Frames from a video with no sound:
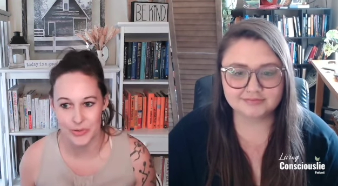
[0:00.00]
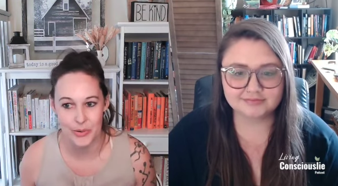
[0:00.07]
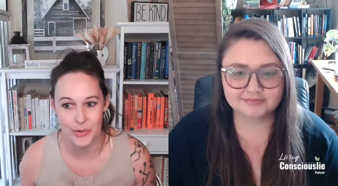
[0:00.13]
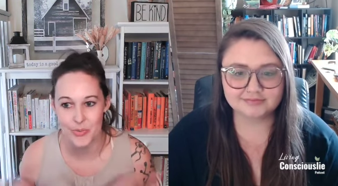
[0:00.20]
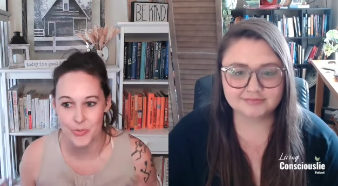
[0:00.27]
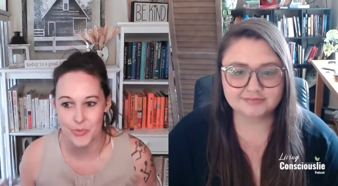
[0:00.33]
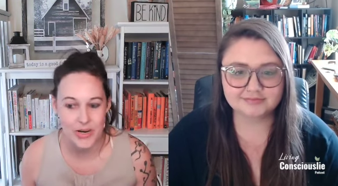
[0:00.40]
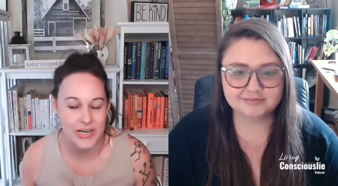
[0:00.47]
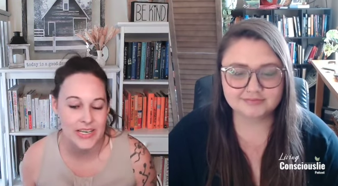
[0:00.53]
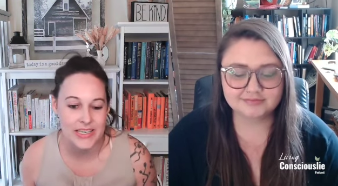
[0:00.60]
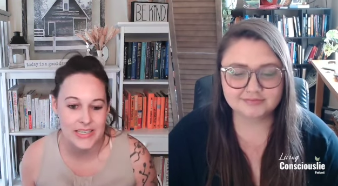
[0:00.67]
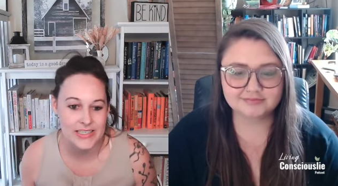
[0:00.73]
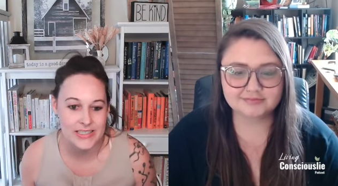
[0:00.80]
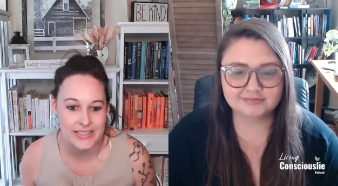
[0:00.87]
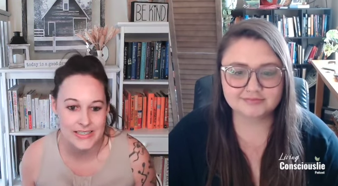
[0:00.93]
Speaker 1: like, what
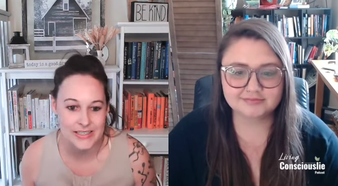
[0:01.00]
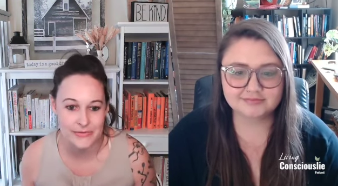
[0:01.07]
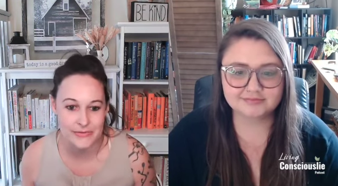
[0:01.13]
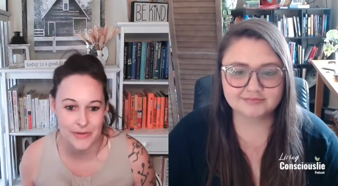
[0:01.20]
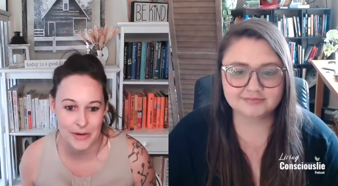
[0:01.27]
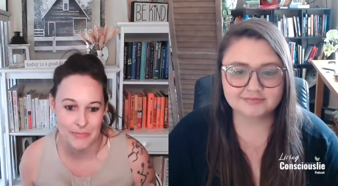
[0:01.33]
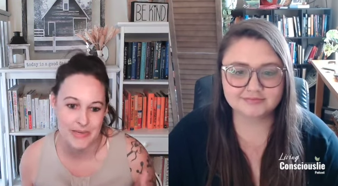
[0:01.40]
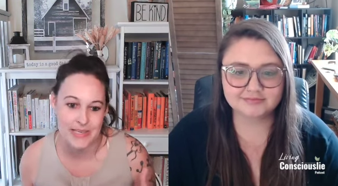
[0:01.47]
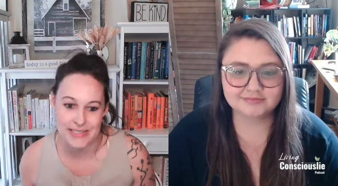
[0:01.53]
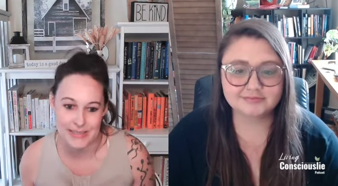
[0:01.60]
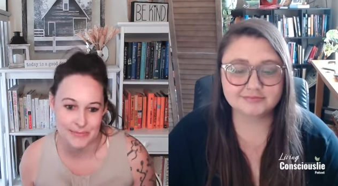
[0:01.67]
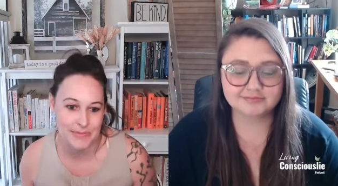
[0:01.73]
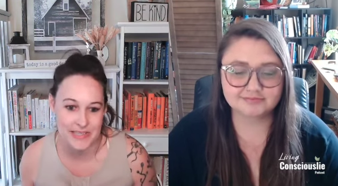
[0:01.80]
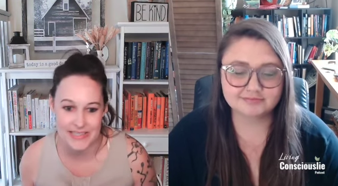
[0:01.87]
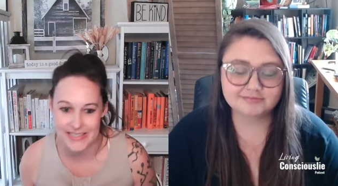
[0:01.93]
is
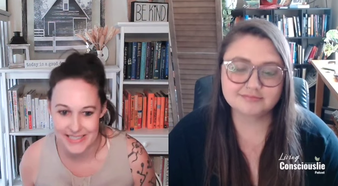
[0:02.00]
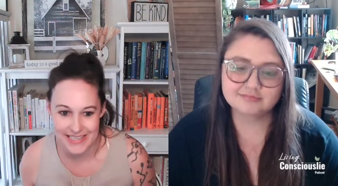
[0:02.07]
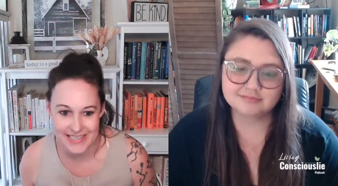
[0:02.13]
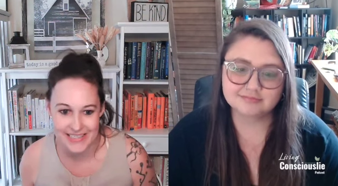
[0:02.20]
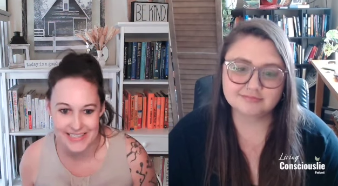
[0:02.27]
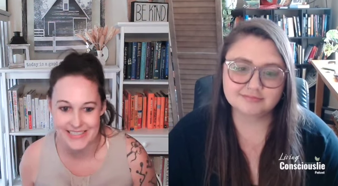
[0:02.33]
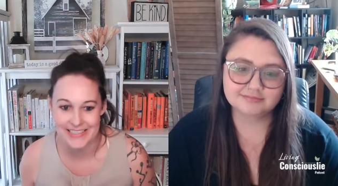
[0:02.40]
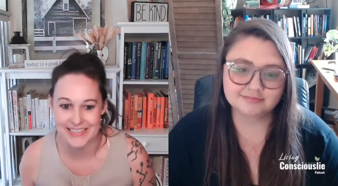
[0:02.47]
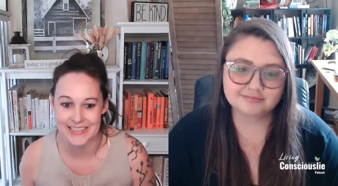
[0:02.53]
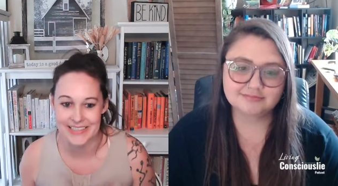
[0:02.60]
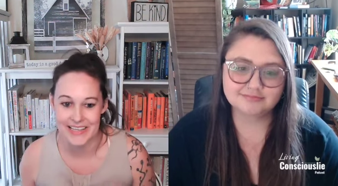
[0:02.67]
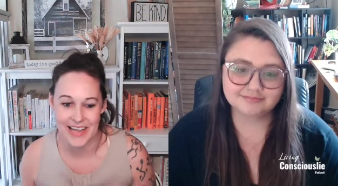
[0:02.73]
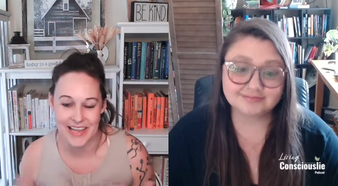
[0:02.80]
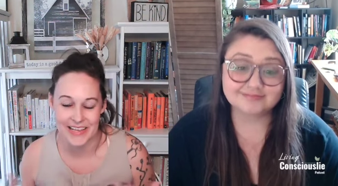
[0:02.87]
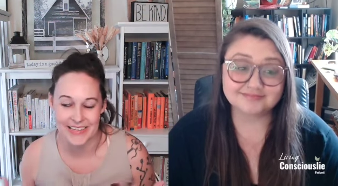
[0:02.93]
feminist business
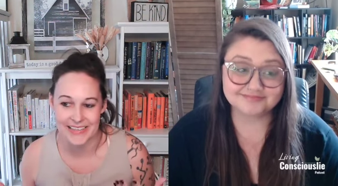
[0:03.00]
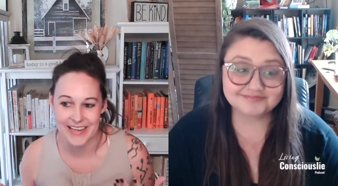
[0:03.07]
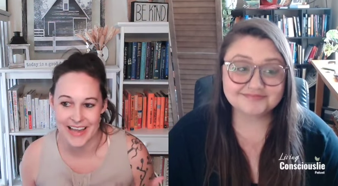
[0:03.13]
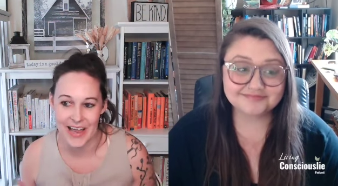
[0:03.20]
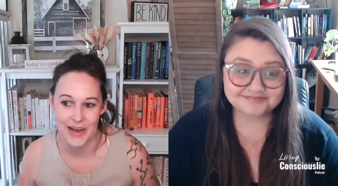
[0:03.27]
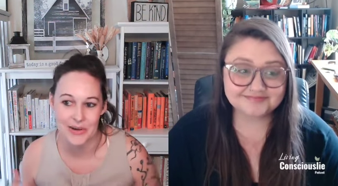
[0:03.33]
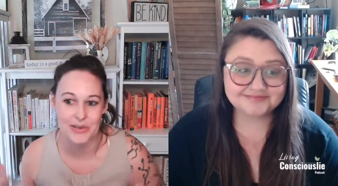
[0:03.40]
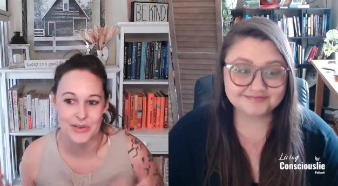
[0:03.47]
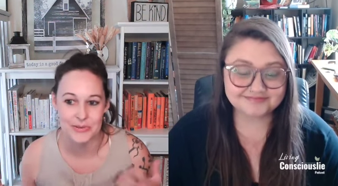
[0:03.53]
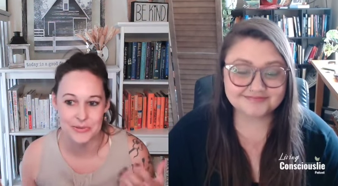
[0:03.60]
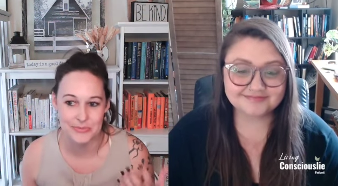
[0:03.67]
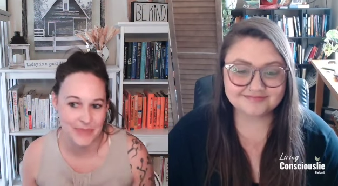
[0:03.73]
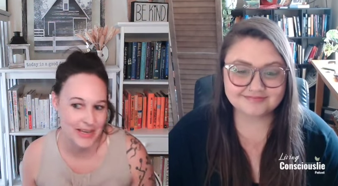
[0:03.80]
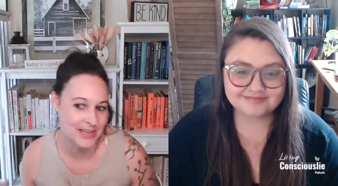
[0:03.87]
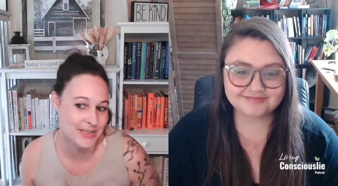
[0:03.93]
and, and how do
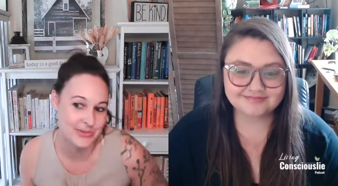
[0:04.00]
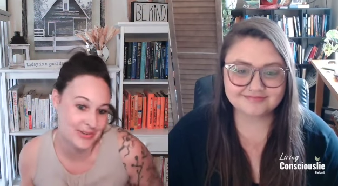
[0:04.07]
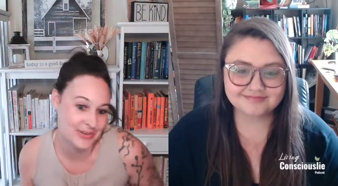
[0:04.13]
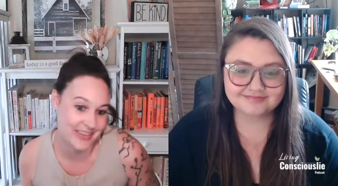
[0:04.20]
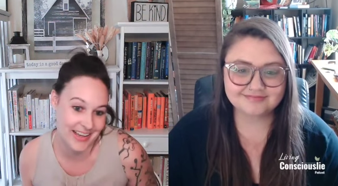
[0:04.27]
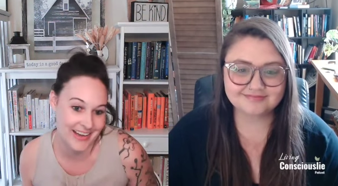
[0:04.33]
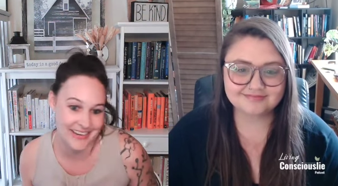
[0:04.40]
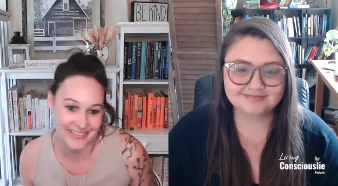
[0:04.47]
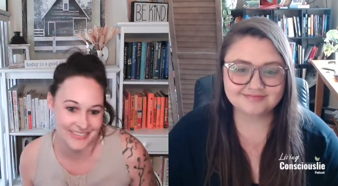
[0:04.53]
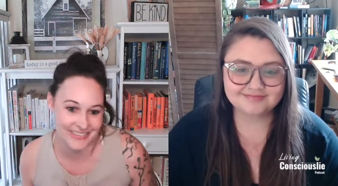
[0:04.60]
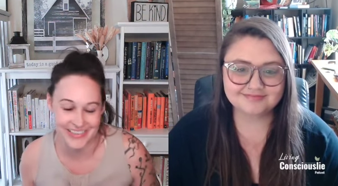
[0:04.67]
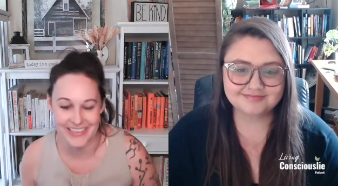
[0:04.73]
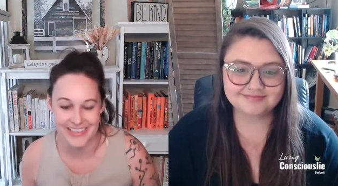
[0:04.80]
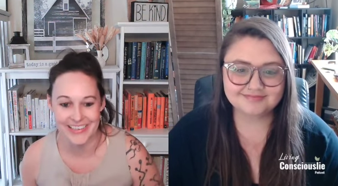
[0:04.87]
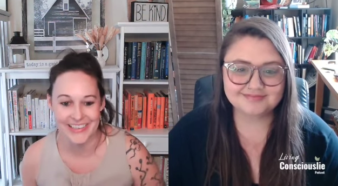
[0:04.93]
you mentor that
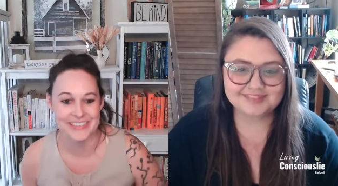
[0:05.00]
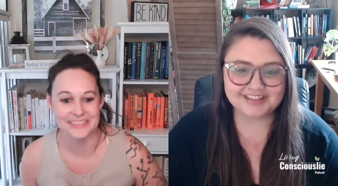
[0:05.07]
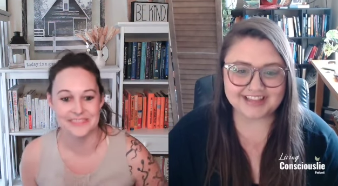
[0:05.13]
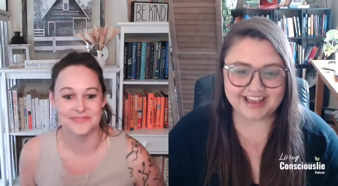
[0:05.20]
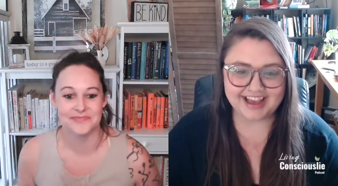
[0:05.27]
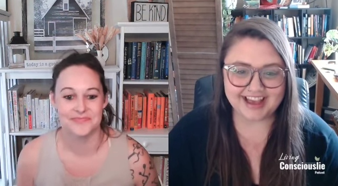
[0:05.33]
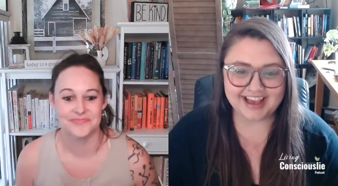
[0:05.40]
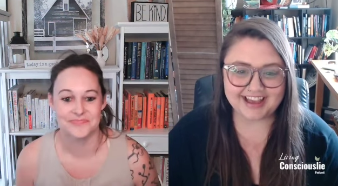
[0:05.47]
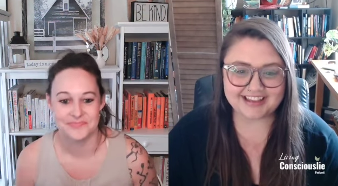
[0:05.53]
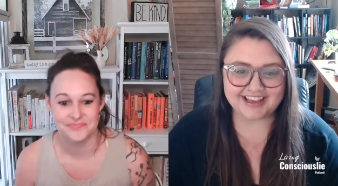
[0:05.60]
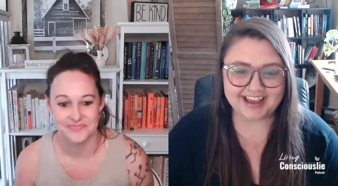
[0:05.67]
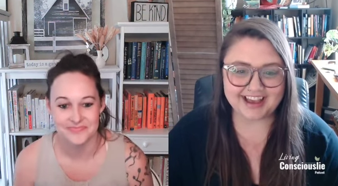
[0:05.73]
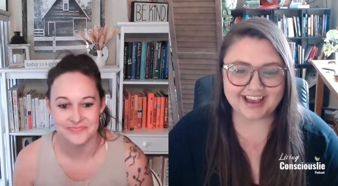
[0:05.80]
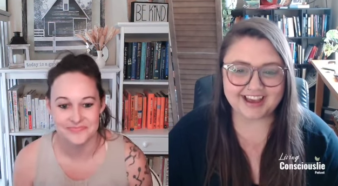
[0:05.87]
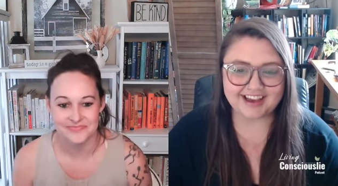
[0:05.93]
really? Yeah.
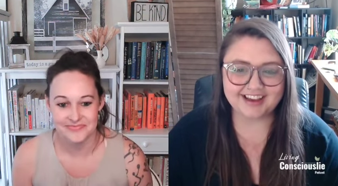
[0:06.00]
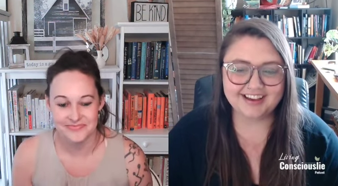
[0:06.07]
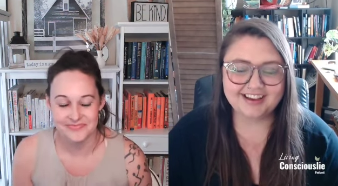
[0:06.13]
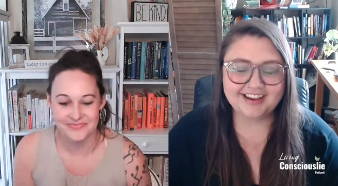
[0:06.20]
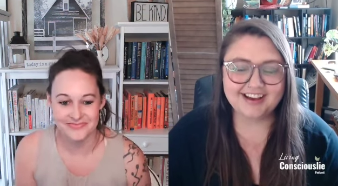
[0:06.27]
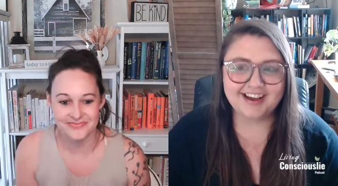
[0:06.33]
Yeah.